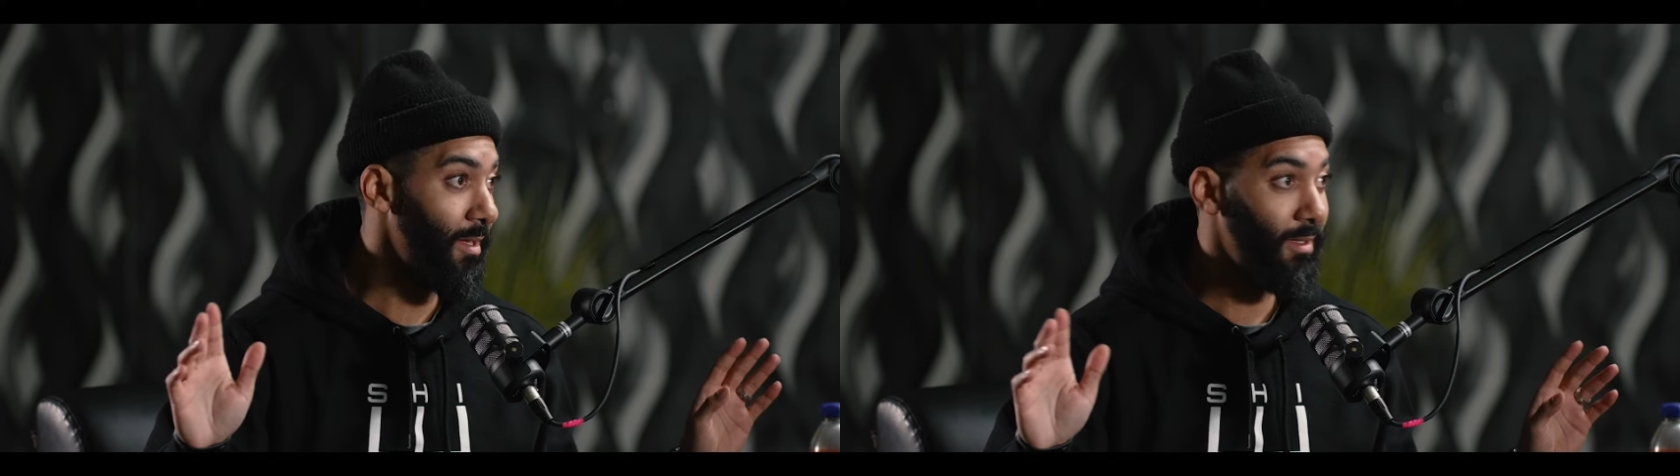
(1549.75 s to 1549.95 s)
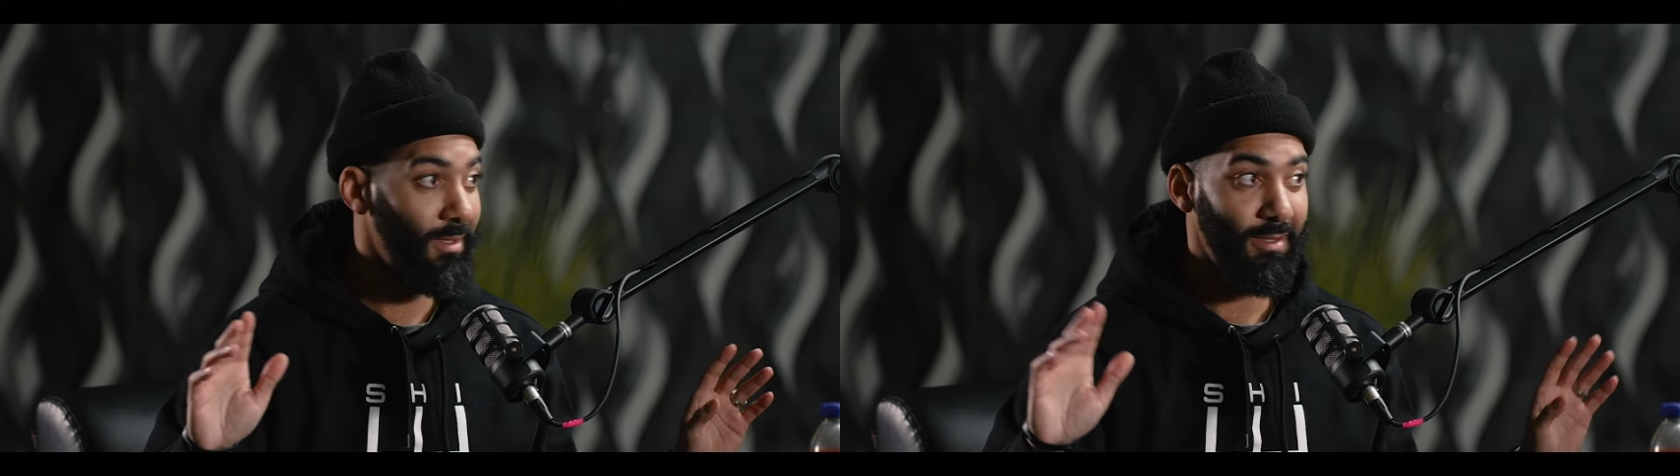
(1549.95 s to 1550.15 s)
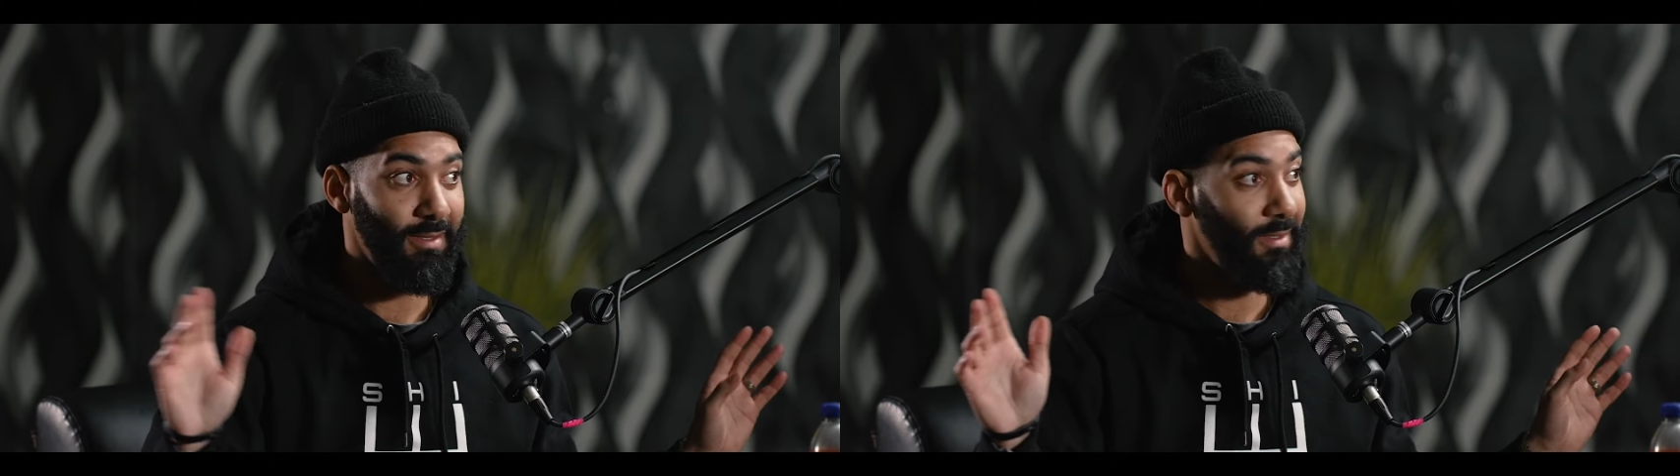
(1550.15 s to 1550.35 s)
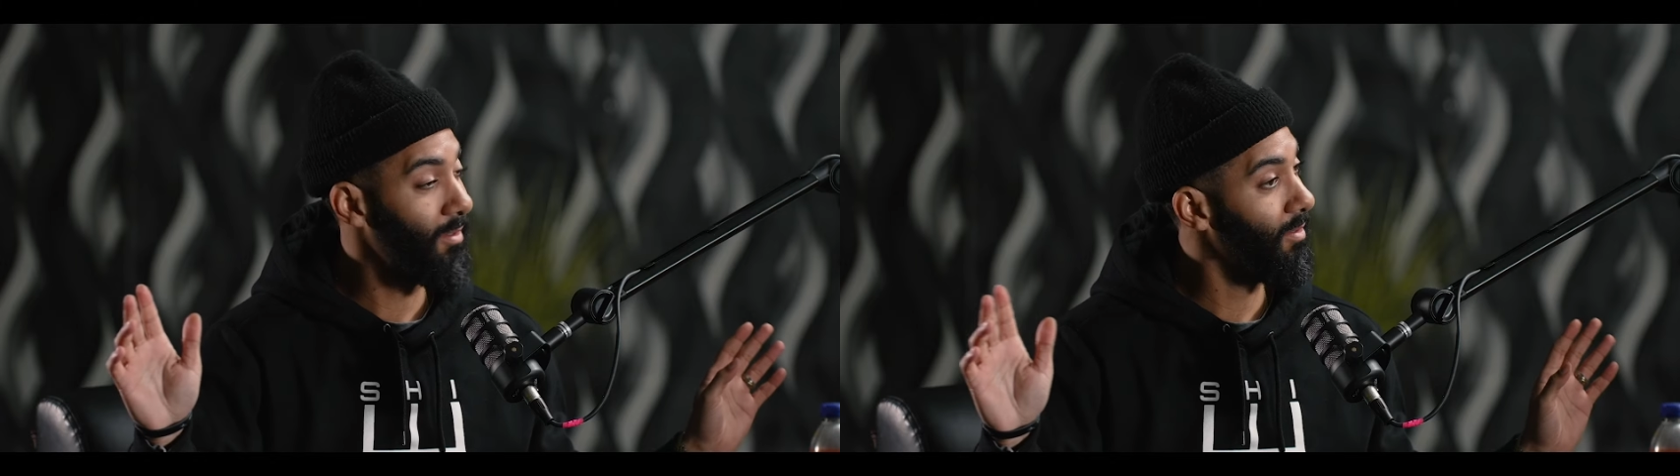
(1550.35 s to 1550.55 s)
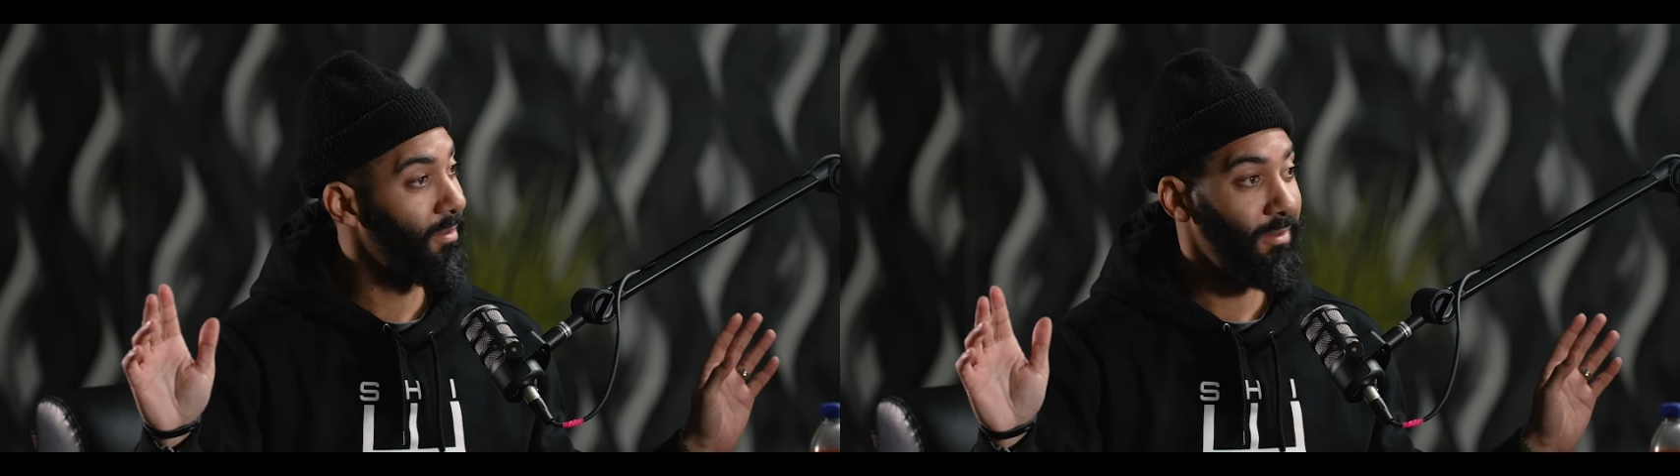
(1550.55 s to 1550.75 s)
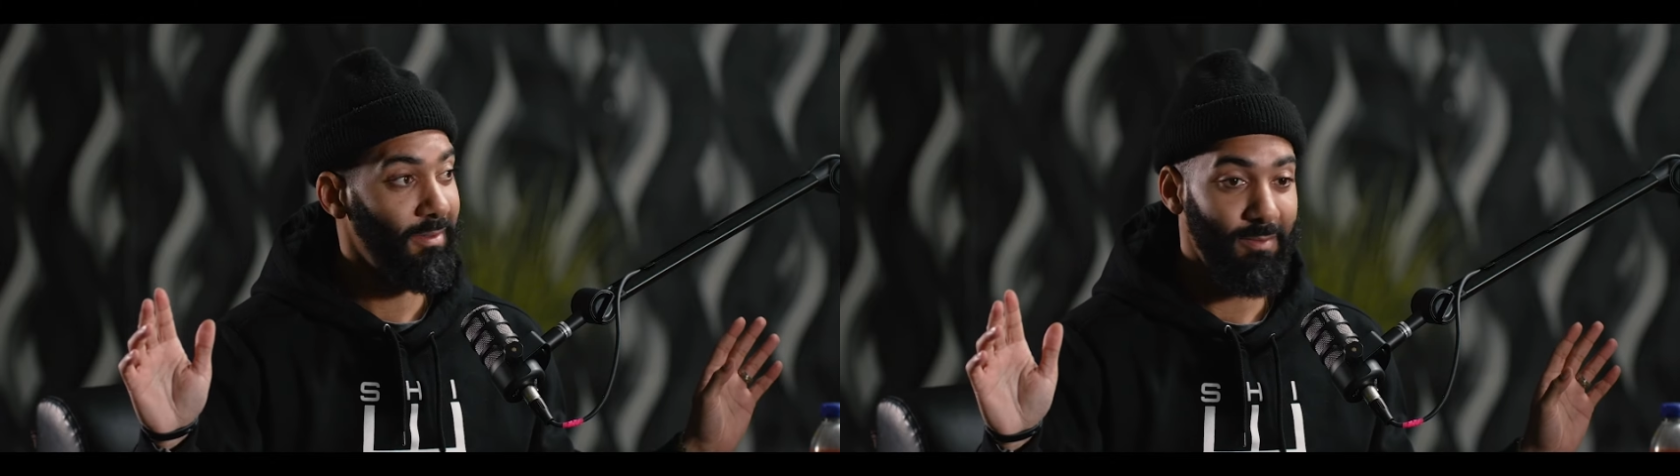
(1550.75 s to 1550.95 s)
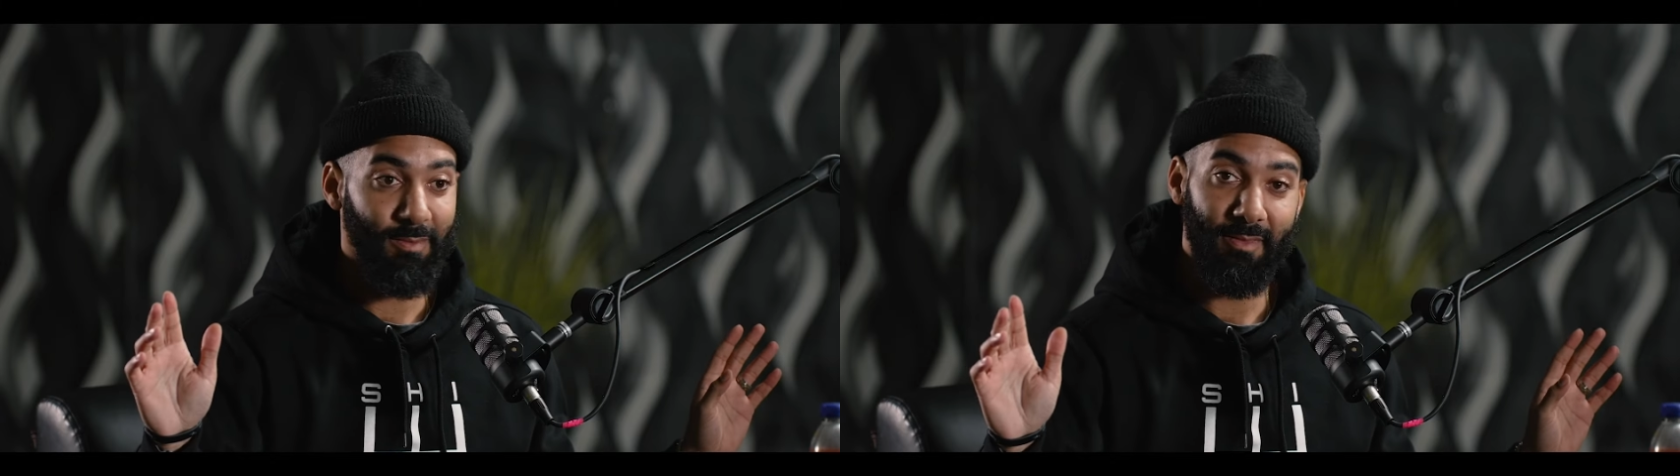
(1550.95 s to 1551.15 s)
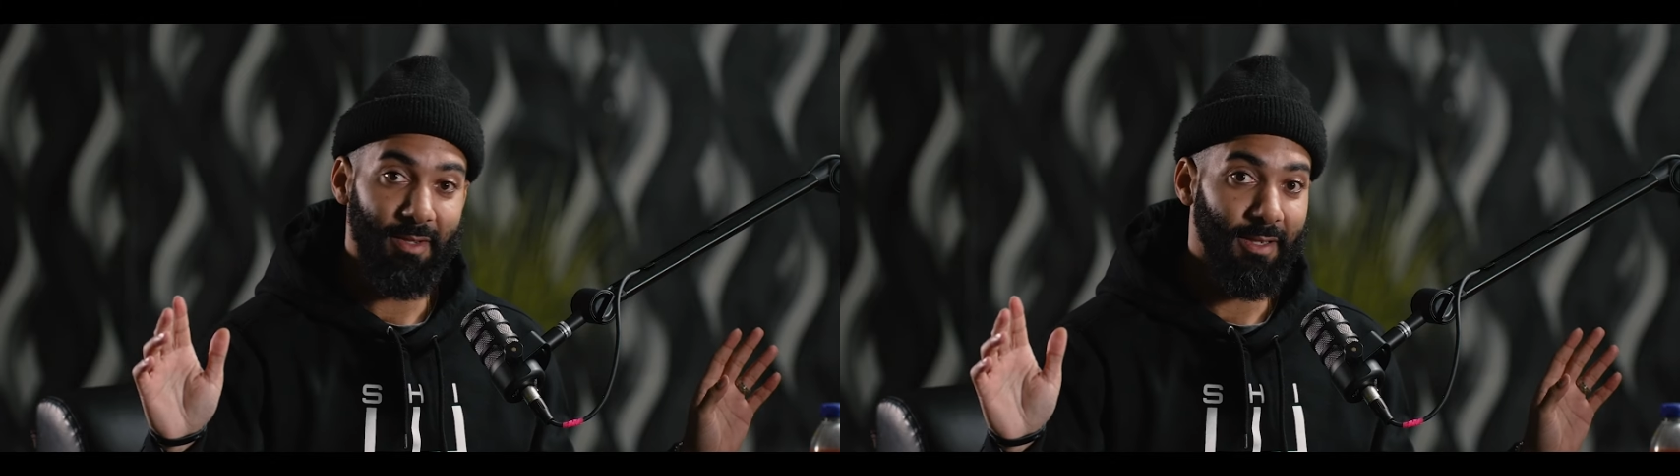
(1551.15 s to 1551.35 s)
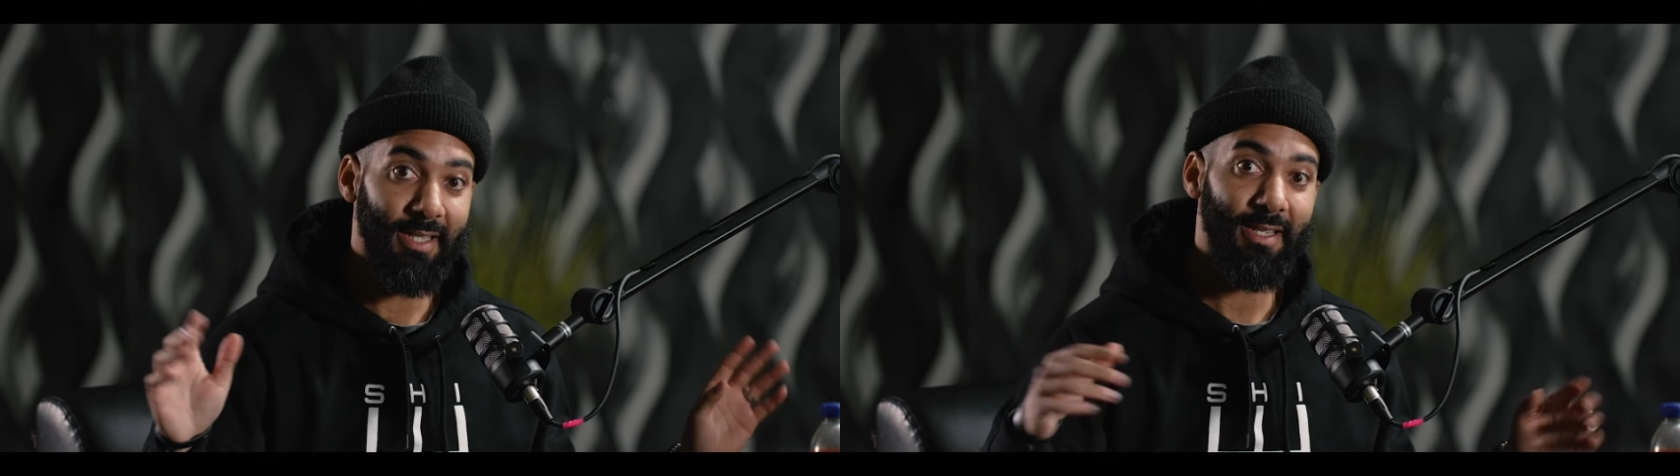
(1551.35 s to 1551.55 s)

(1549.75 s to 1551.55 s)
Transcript: Yeah. The